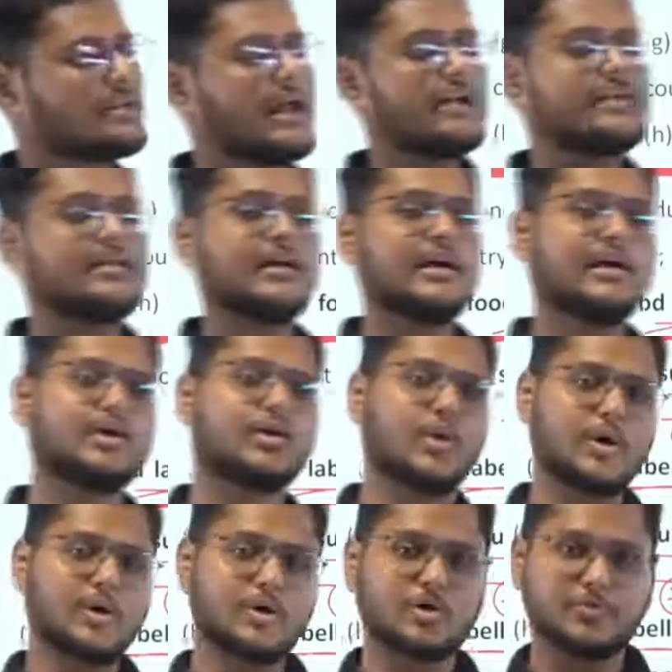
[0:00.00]
that they are
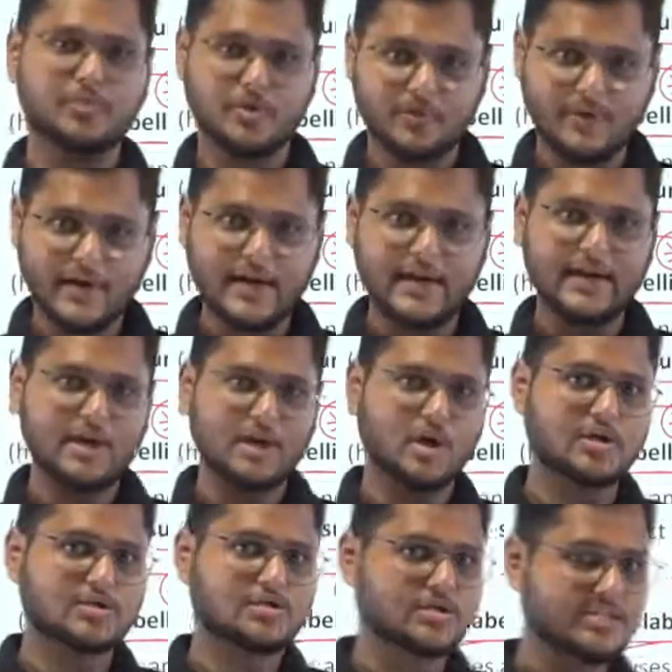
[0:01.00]
going to provide, and
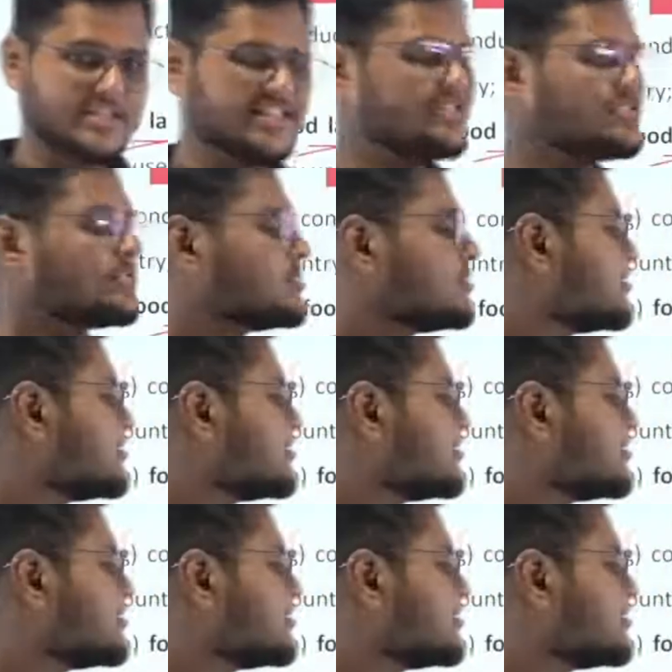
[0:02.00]
also these